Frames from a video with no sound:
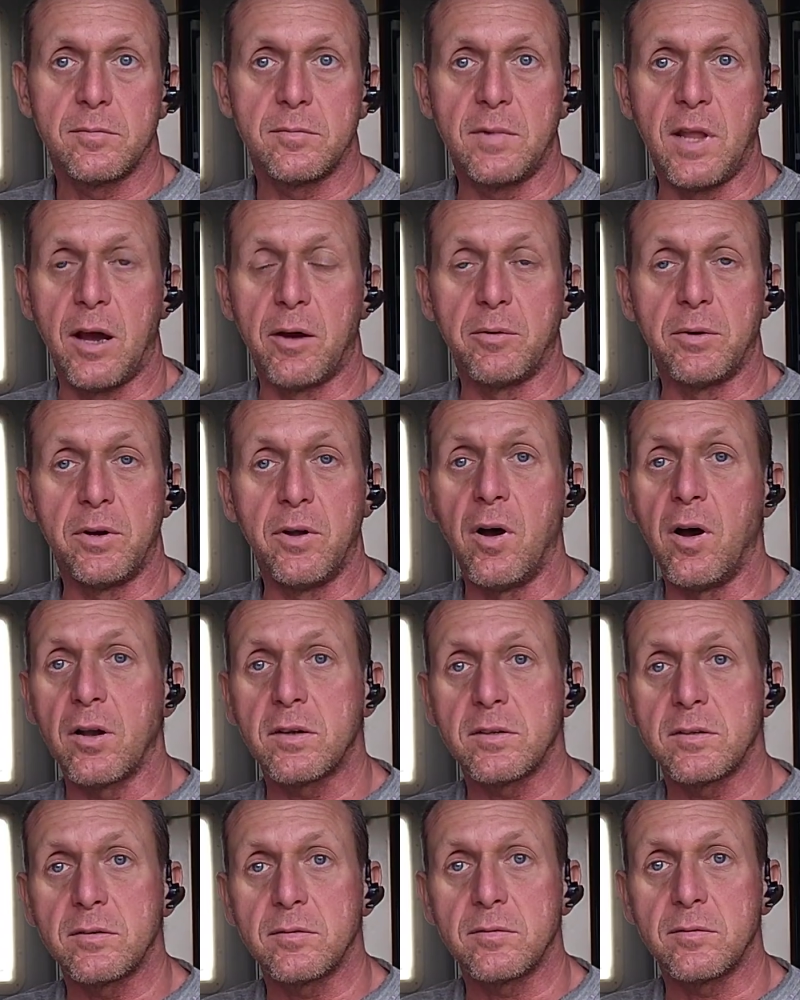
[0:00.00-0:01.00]
now we're
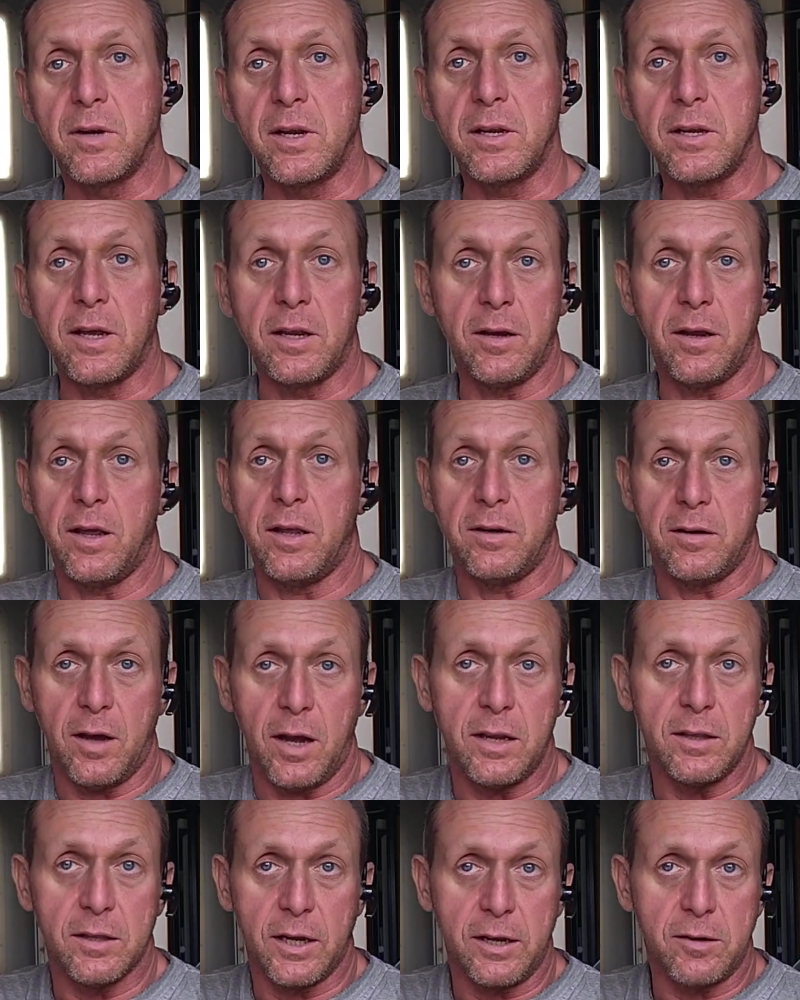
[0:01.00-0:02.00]
not, right? And
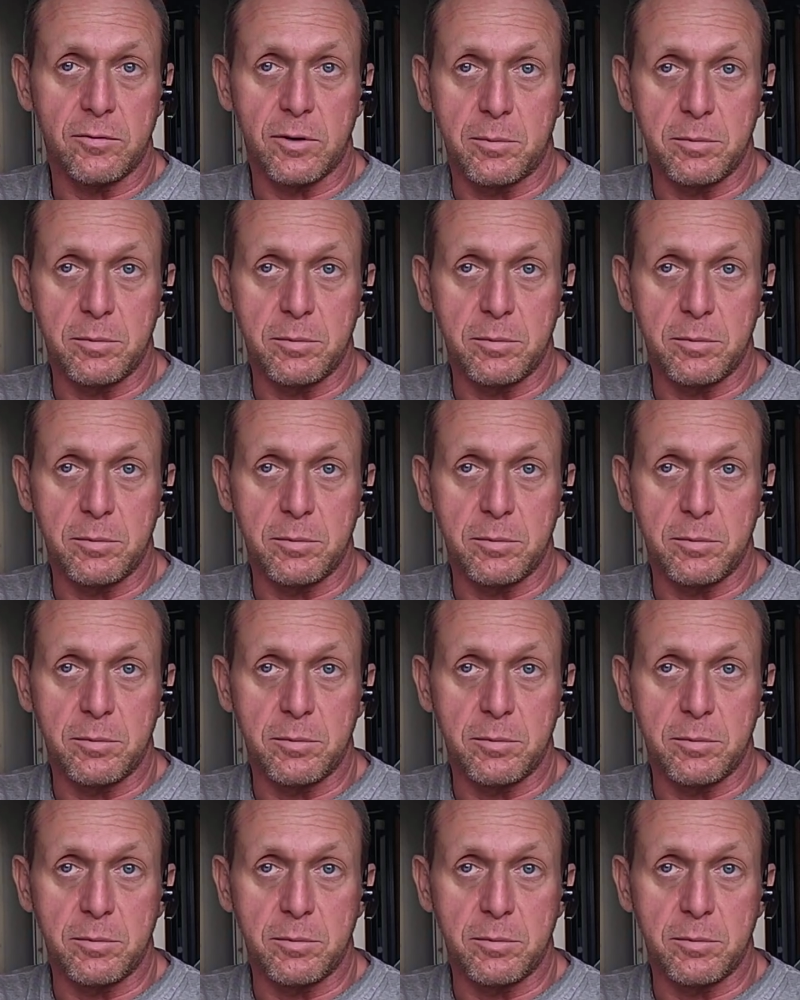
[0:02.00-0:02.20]
I like